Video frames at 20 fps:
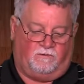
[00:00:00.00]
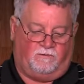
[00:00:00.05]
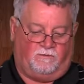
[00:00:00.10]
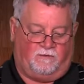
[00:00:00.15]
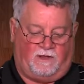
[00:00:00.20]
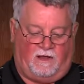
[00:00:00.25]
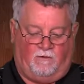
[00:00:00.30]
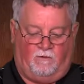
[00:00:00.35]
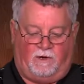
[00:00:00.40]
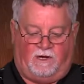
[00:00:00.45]

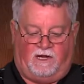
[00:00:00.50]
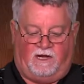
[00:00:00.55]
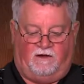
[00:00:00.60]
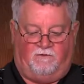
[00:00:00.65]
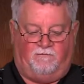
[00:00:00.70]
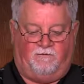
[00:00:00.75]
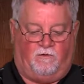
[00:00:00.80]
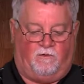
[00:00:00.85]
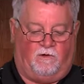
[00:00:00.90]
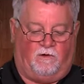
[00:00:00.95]
that we need
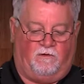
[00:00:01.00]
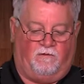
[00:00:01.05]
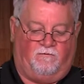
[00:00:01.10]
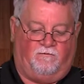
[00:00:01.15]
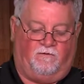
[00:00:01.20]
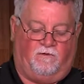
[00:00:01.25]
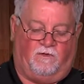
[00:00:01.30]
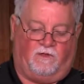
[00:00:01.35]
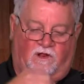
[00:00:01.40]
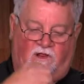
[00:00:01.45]
for
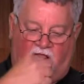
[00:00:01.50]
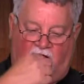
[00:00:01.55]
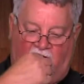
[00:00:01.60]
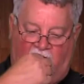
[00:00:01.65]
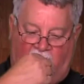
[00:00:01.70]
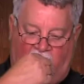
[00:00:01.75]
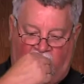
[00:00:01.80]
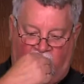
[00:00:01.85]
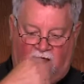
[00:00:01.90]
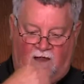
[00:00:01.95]
the
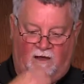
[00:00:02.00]
client.